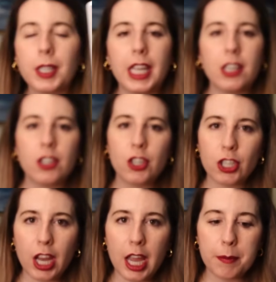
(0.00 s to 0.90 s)

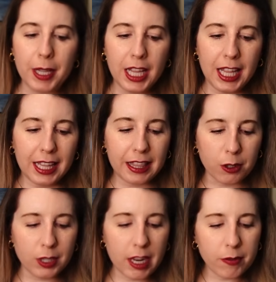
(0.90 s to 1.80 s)
relationship,
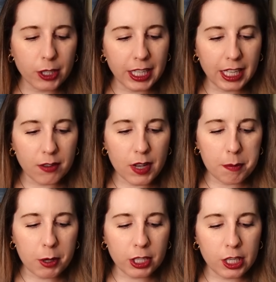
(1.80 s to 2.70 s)
they're never gonna give
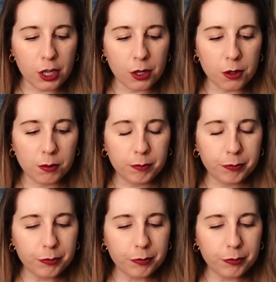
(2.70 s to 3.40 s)
up on you.